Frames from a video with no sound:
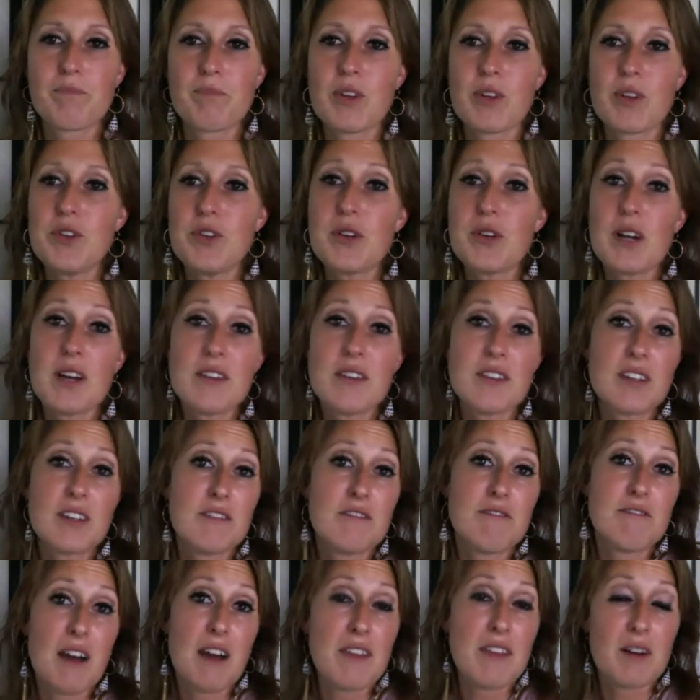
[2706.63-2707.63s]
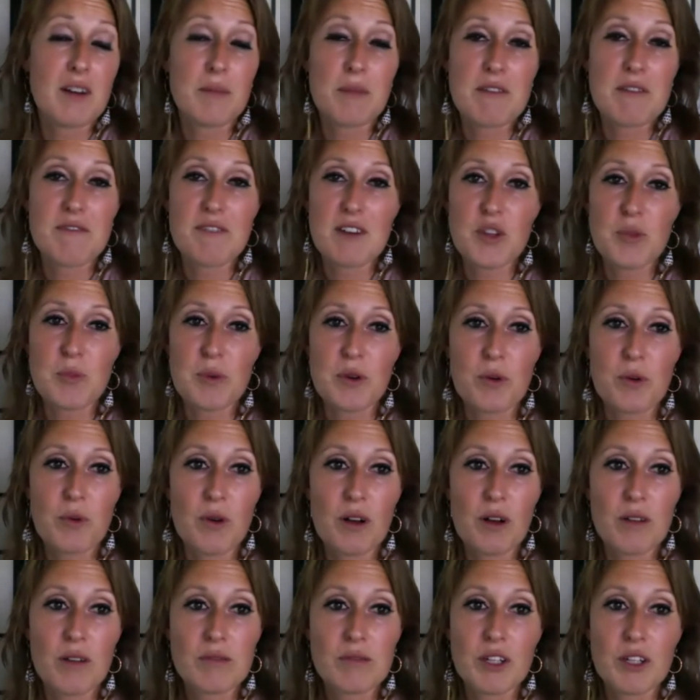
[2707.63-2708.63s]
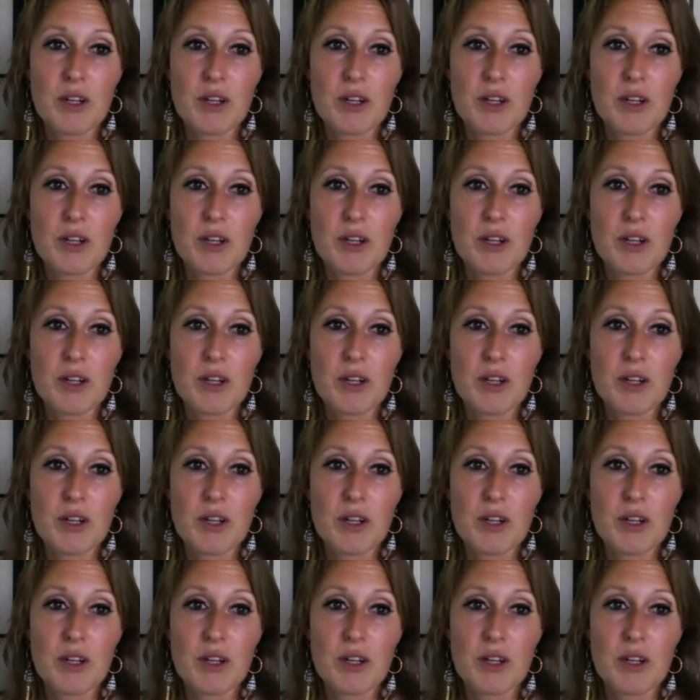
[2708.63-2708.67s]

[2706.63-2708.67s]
you guys can find that on my Facebook wall.